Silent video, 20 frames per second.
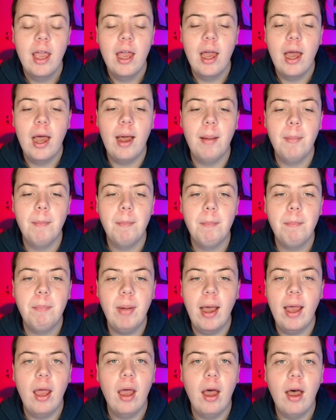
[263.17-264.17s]
Um,
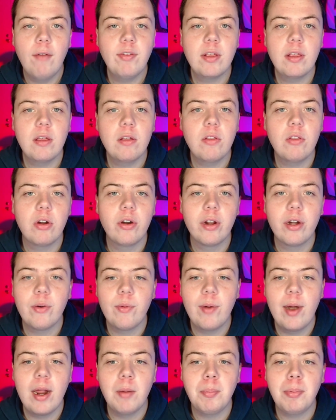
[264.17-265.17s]
but obviously, turn it
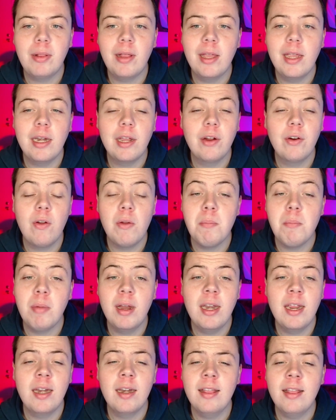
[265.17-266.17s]
around playing here on
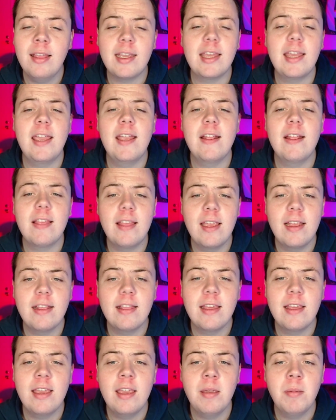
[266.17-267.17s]
Monday. And it's a Kent State
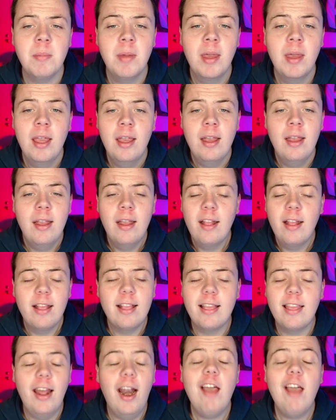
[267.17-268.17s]
team
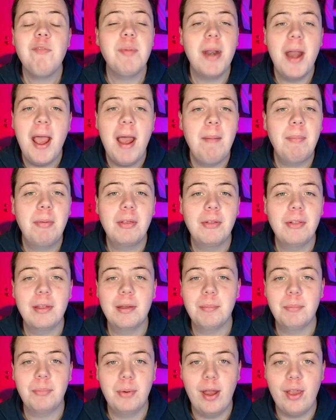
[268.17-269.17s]
that I've been absolutely
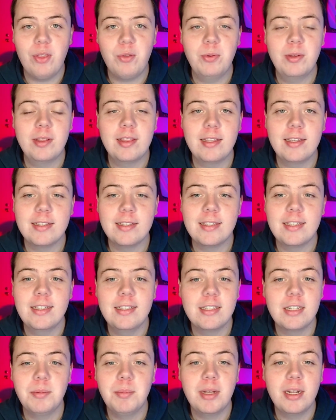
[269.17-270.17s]
impressed with this
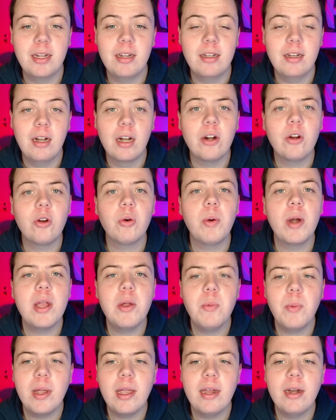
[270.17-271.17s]
season. I mean, a
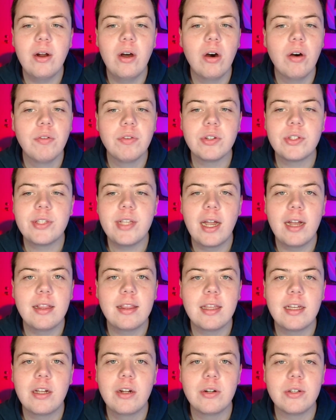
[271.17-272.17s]
great win over
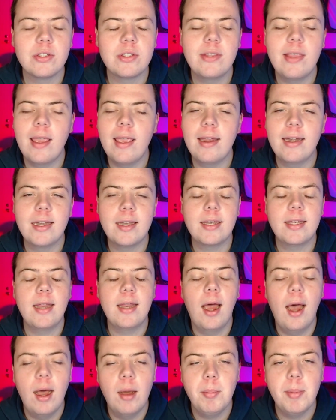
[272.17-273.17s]
South Dakota State
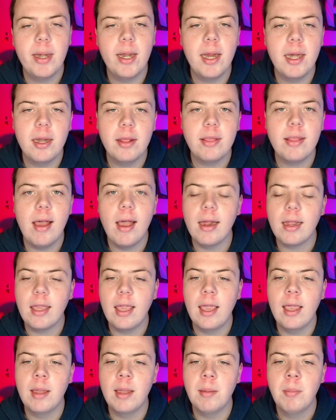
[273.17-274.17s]
dominated that
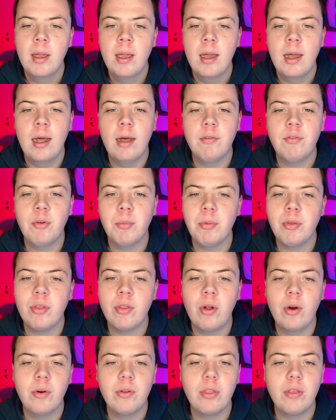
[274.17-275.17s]
game um, from
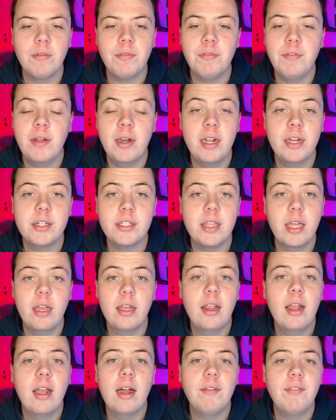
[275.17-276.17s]
start to finish.
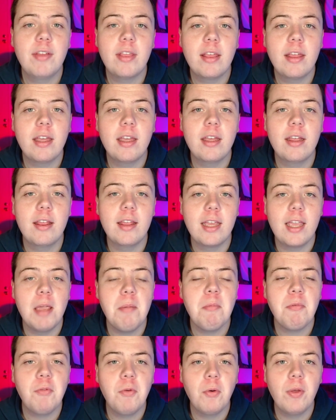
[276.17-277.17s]
They, they obviously, the
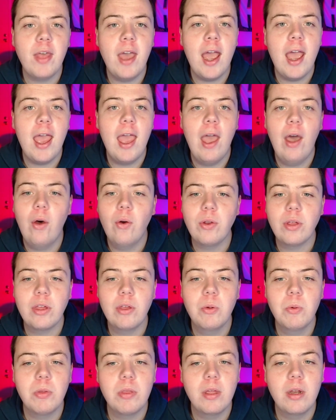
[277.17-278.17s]
game before that, held
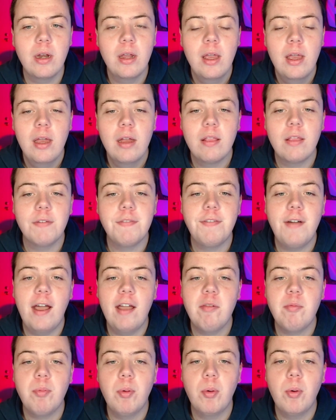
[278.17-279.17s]
Houston to
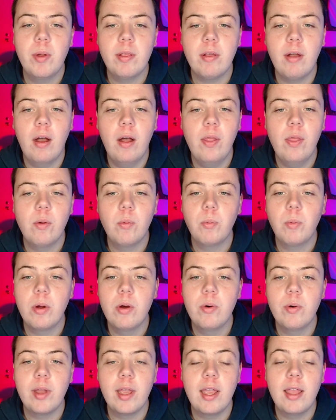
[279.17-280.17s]
five points on the
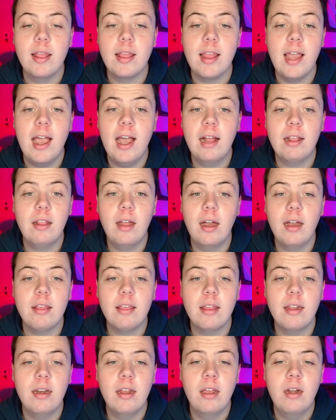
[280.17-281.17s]
road in that
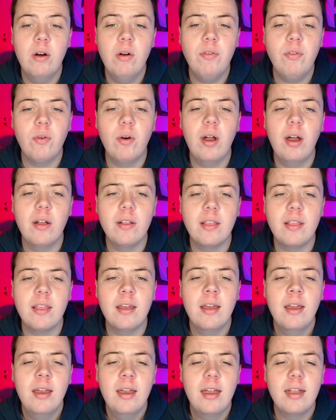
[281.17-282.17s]
loss. And, and overall, it's
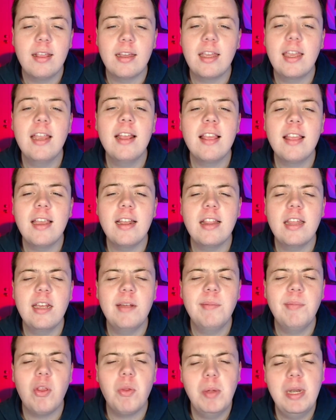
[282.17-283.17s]
a, it's a Kent State
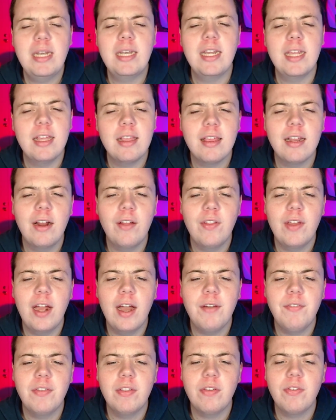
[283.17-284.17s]
team that's been decent on the
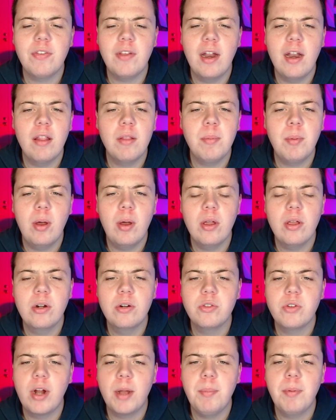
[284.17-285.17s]
offensive side of the ball, you
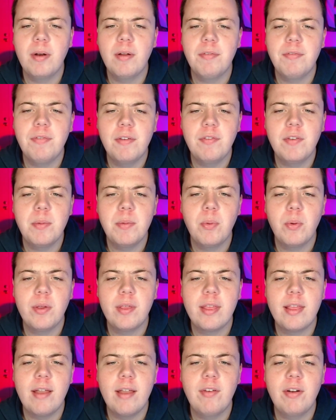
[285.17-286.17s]
know, dropping a
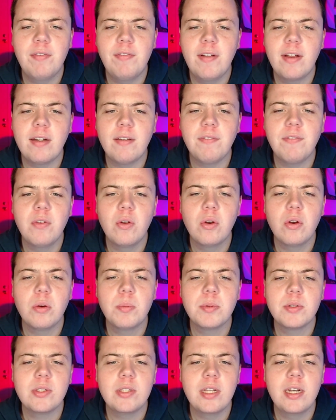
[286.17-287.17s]
50.7 effective field goal
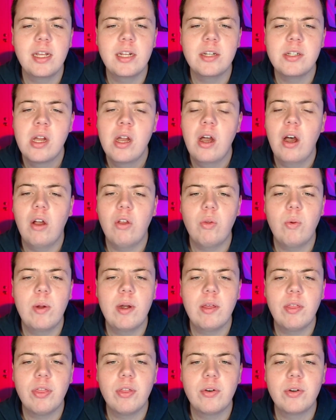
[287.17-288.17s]
percentage, also
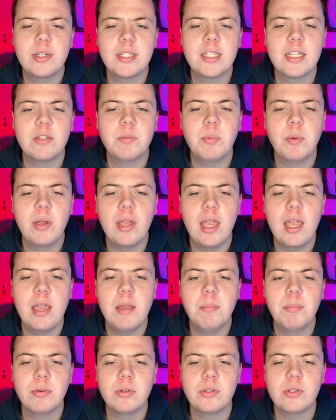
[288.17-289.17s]
hitting
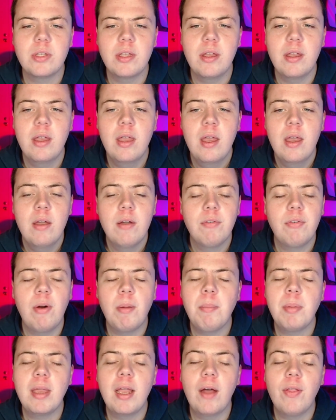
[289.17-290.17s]
36.8%
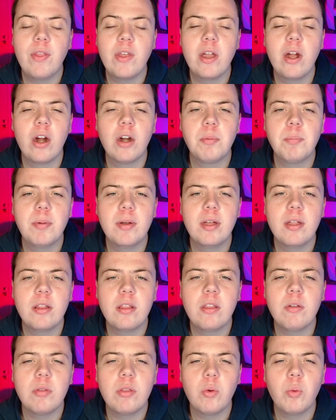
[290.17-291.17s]
from beyond the arc. But
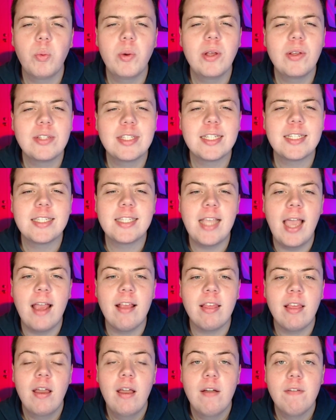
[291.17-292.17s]
the, the real
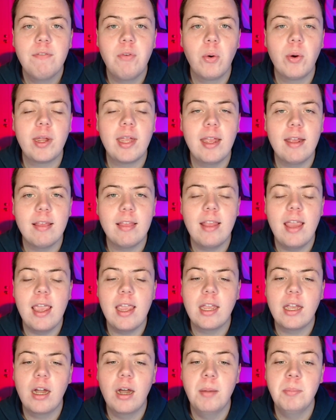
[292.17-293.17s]
success for Kent
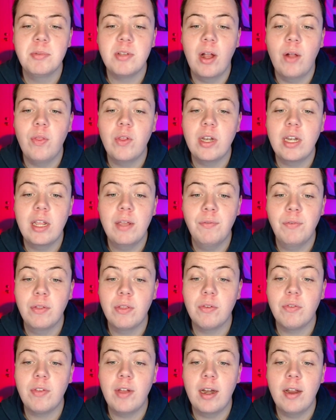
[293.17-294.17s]
State comes on the
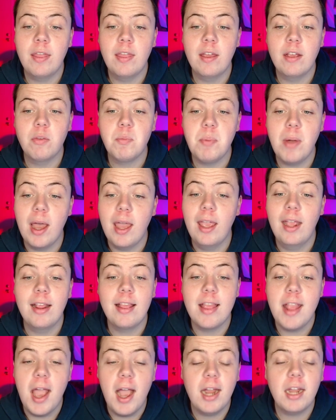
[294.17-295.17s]
defensive side of things. But
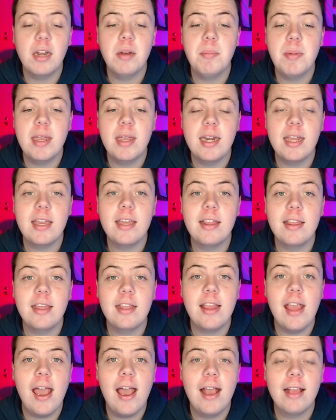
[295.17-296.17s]
it's not going to be an easy
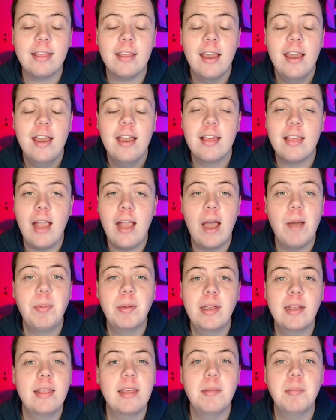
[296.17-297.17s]
task
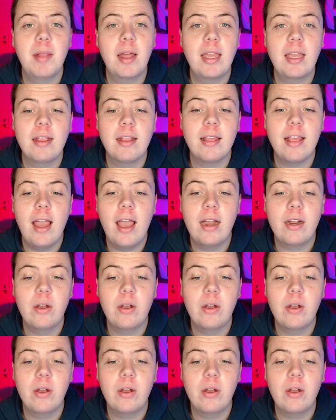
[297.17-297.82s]
stopping a team like Gonzaga.